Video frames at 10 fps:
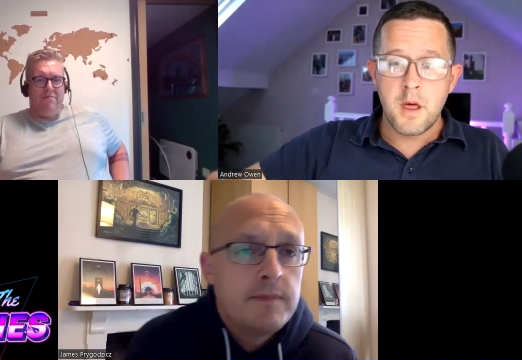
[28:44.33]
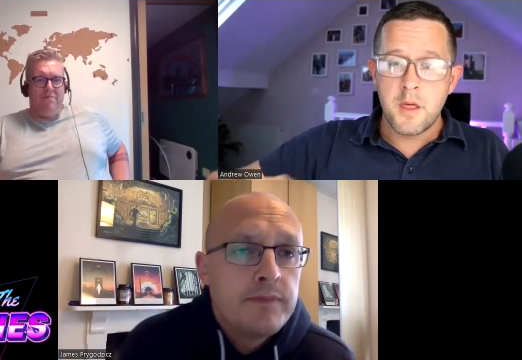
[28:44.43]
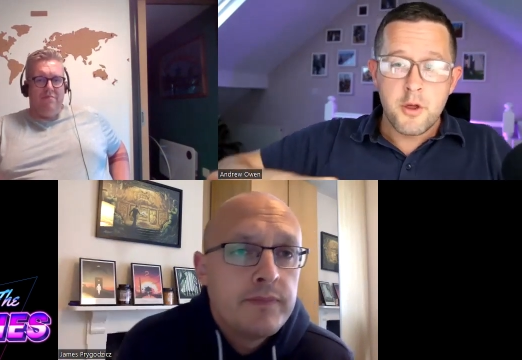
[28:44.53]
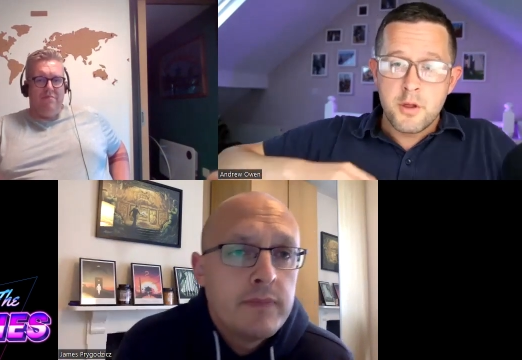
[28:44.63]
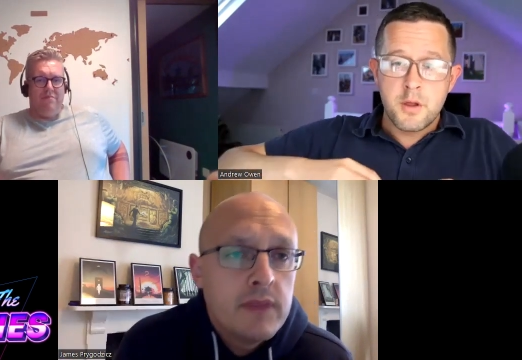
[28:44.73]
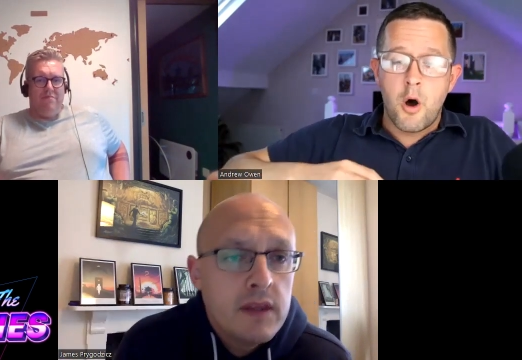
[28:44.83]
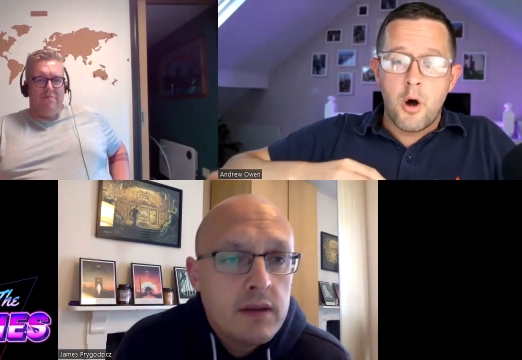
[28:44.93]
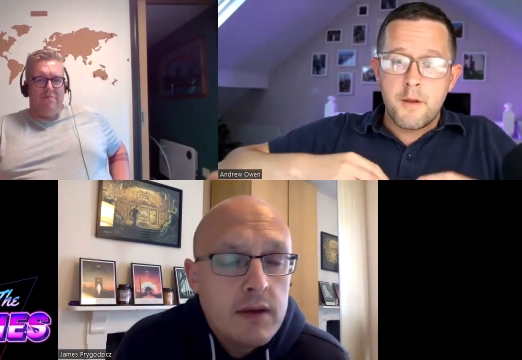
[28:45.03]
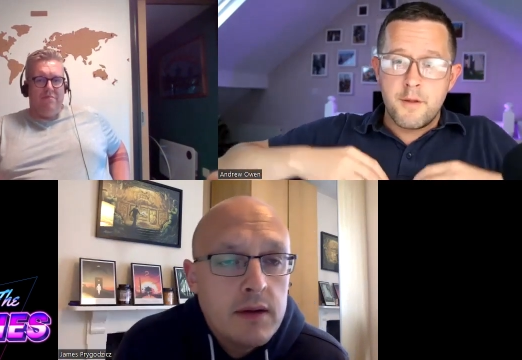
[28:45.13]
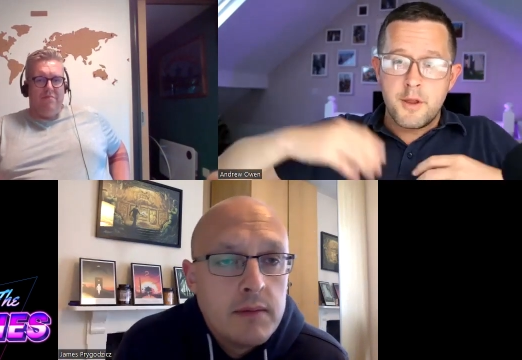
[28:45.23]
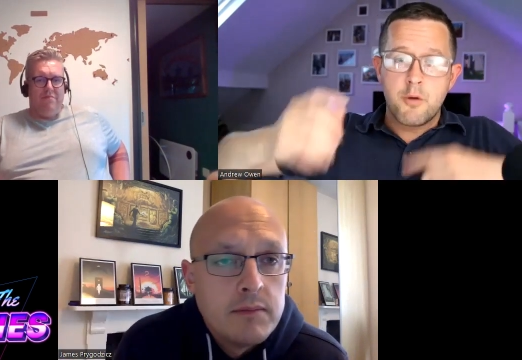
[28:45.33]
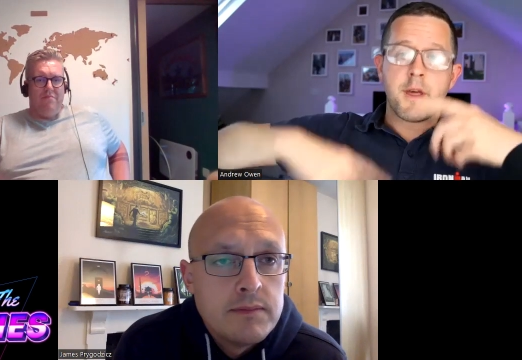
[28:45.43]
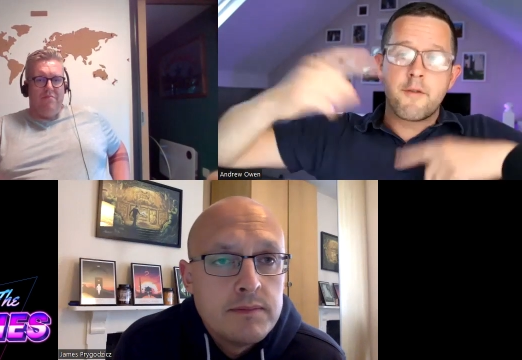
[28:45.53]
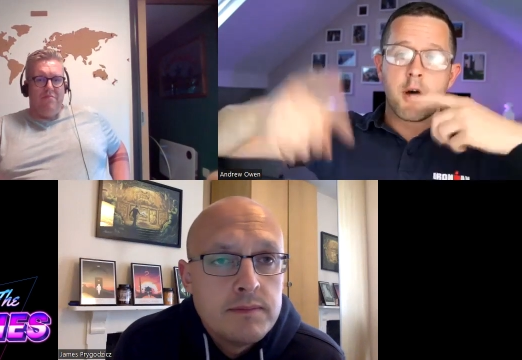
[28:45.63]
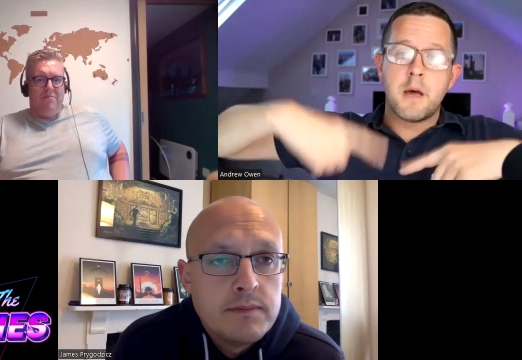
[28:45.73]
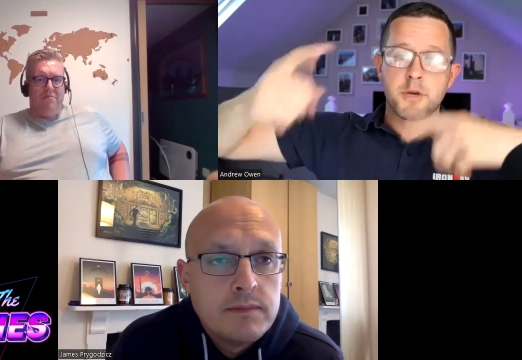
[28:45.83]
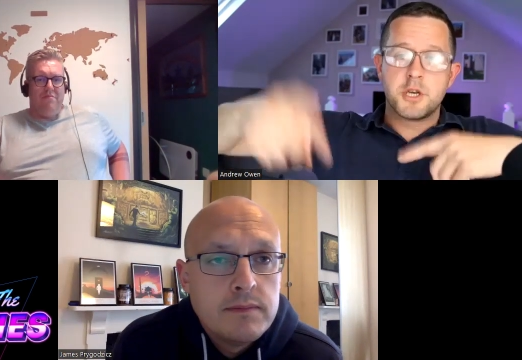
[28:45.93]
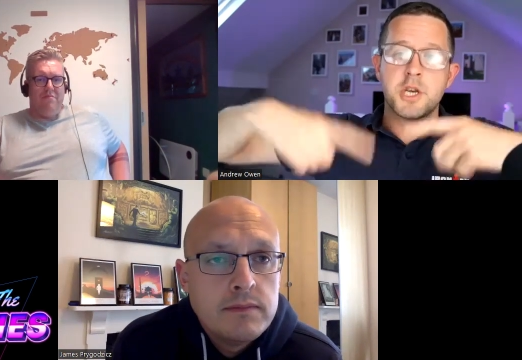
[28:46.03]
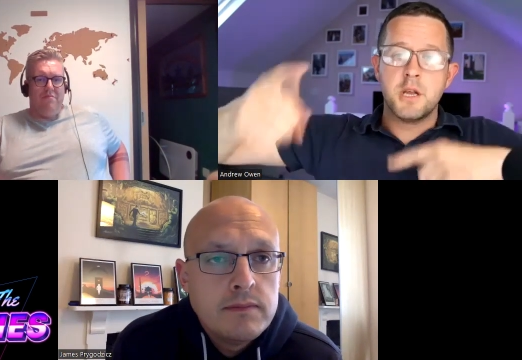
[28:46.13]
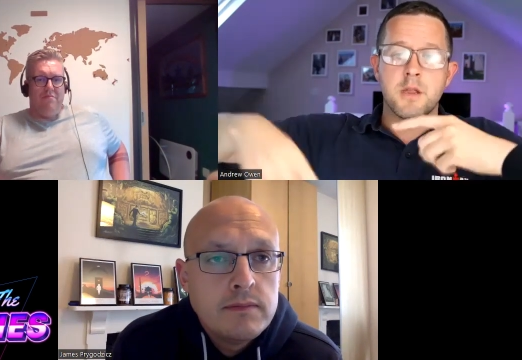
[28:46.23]
Speaker 1: The, all, you know, they've got that
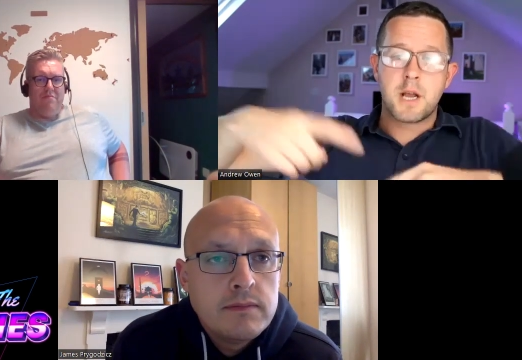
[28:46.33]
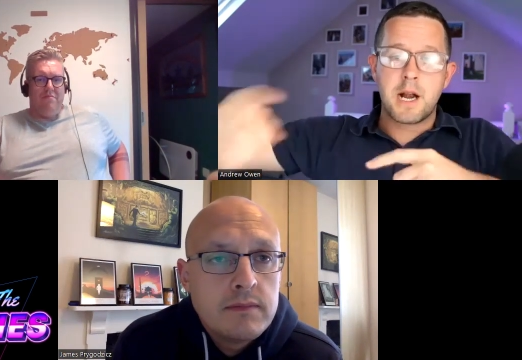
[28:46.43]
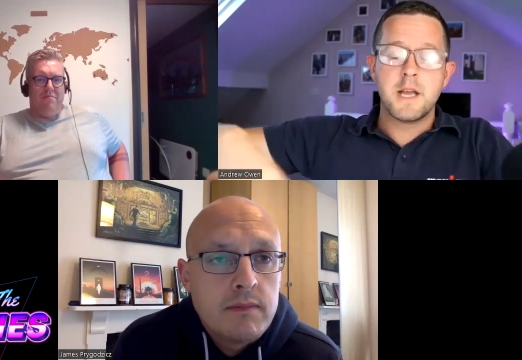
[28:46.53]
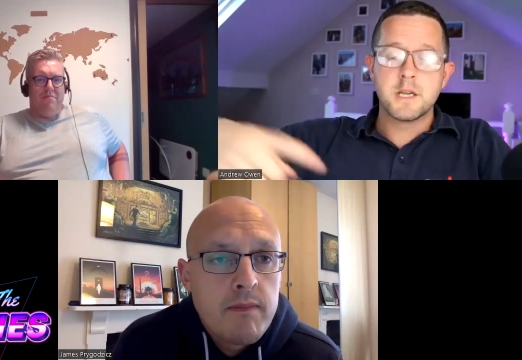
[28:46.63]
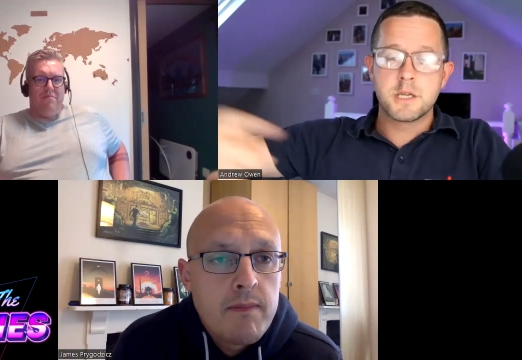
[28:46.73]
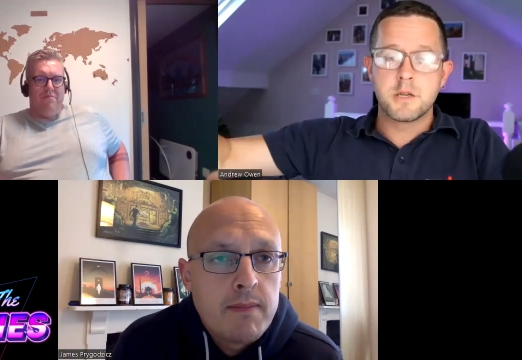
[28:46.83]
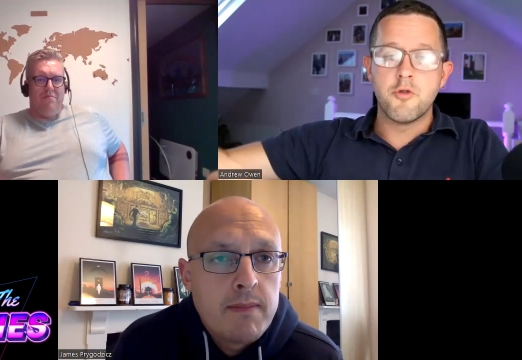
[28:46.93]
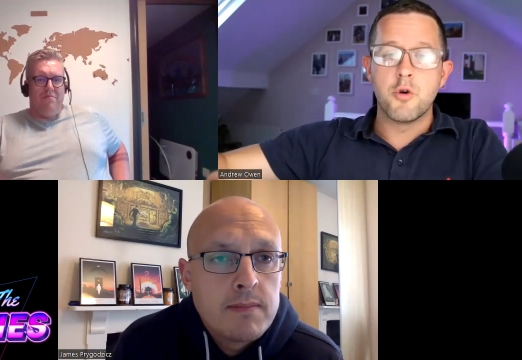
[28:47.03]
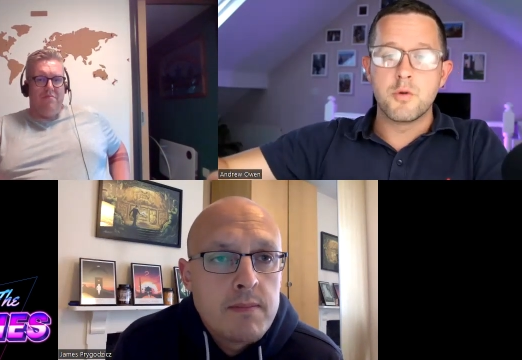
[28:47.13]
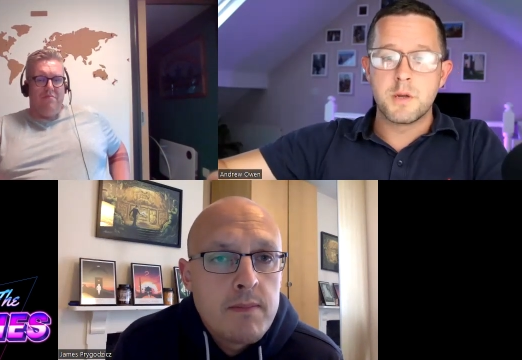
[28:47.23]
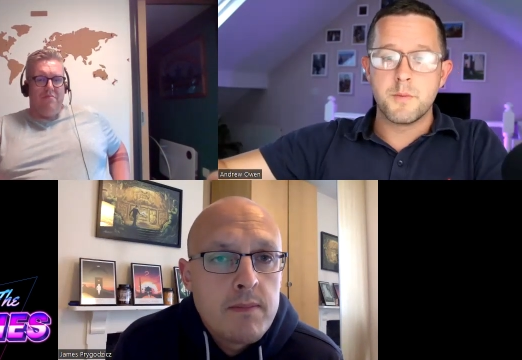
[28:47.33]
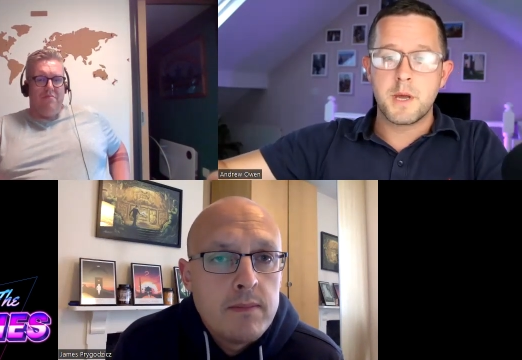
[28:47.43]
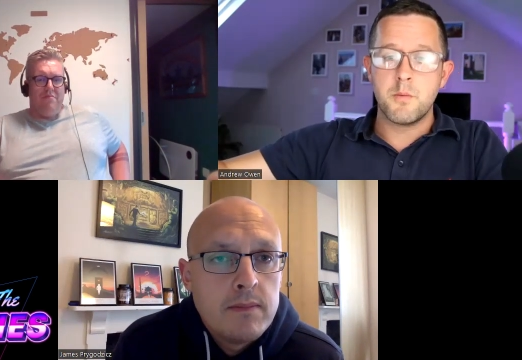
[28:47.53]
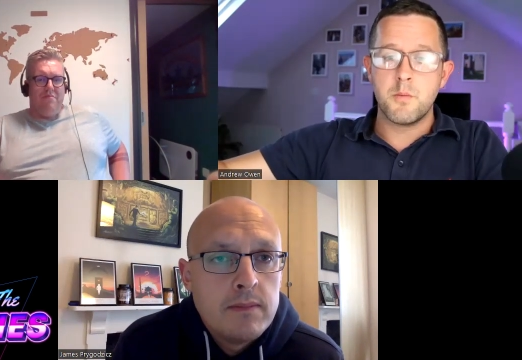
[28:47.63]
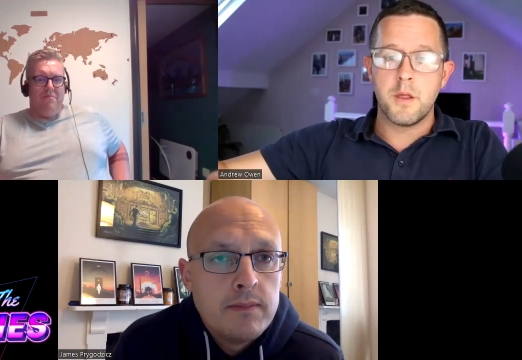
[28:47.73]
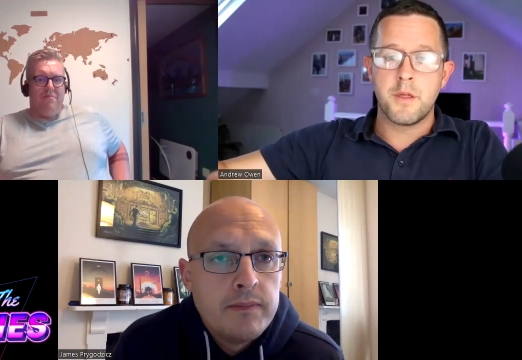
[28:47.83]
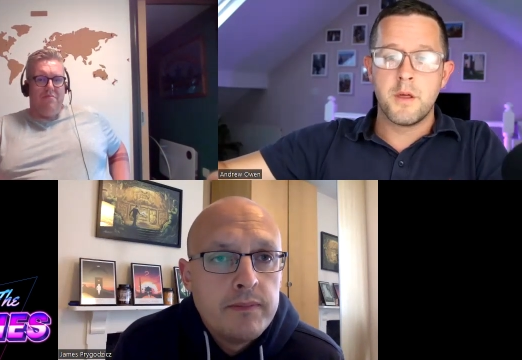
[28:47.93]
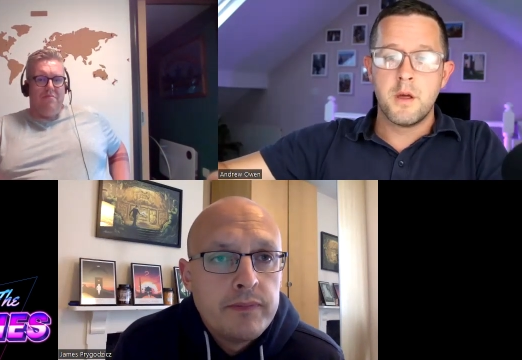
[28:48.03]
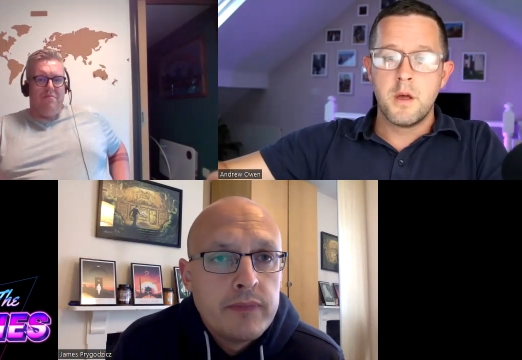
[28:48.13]
machine that clears the road to begin with.